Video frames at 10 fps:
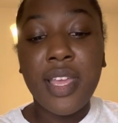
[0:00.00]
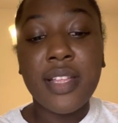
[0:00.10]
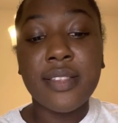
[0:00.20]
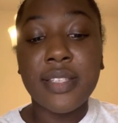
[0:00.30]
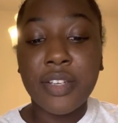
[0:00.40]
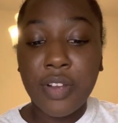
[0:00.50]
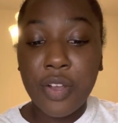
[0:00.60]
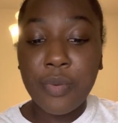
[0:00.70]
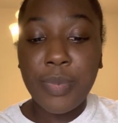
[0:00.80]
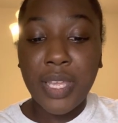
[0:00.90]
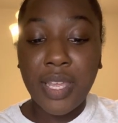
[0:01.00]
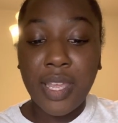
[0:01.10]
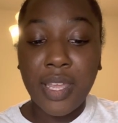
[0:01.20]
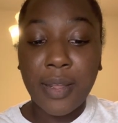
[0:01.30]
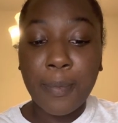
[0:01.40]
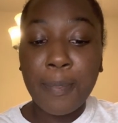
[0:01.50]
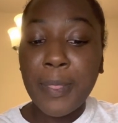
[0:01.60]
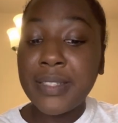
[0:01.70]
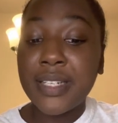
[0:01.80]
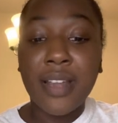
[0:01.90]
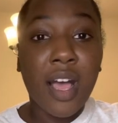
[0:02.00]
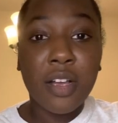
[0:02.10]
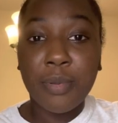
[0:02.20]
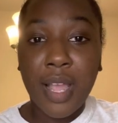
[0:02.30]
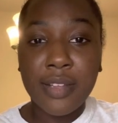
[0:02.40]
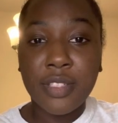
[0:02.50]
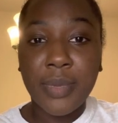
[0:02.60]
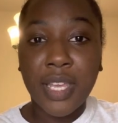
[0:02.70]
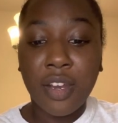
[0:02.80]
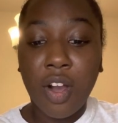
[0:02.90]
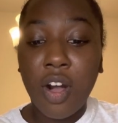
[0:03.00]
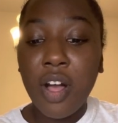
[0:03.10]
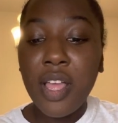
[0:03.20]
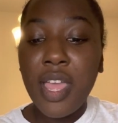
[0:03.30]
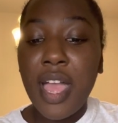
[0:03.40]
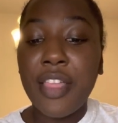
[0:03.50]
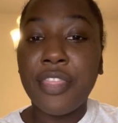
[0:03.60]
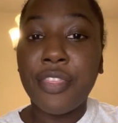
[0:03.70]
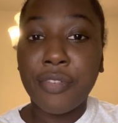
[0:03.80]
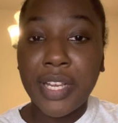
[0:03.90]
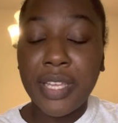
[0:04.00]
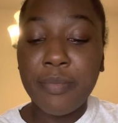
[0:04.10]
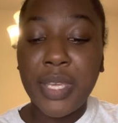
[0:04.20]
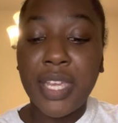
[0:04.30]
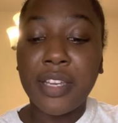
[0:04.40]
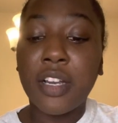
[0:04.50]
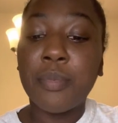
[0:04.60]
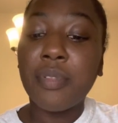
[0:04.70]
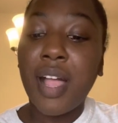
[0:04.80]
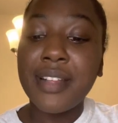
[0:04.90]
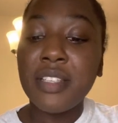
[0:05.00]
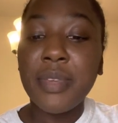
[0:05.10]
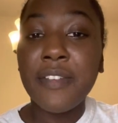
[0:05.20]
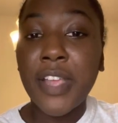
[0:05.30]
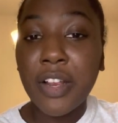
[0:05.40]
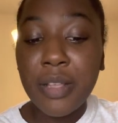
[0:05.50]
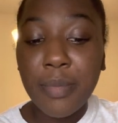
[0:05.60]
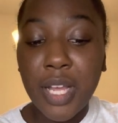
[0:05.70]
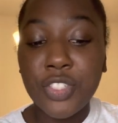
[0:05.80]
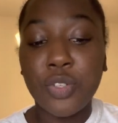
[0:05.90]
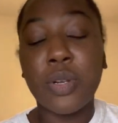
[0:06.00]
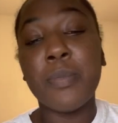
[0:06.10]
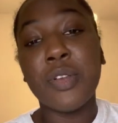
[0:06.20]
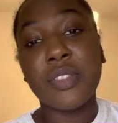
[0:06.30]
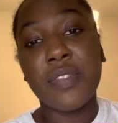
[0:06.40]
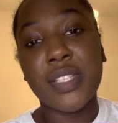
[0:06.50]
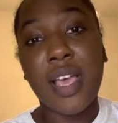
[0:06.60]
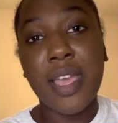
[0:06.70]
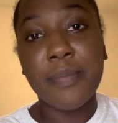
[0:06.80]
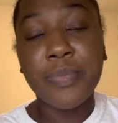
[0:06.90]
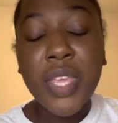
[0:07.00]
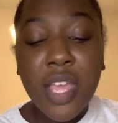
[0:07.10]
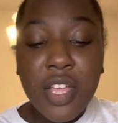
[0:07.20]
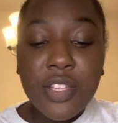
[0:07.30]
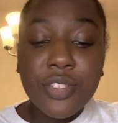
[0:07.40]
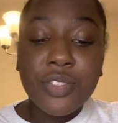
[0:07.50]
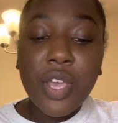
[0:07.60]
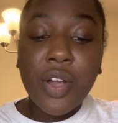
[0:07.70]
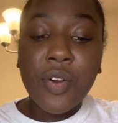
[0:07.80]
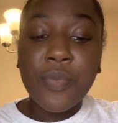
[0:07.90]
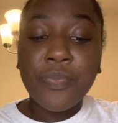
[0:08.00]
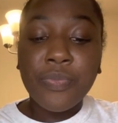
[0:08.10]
0 being did not apply to me at all, and 3 being applied to me very much or most of the time. So